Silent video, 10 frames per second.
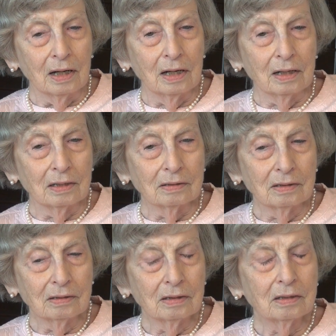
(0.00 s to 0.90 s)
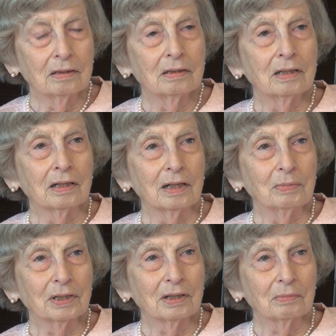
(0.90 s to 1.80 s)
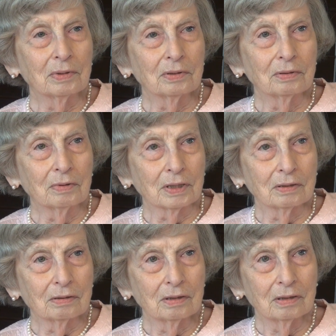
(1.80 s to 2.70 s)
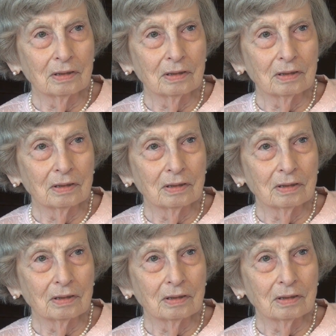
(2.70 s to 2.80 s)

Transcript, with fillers: and then I became the director.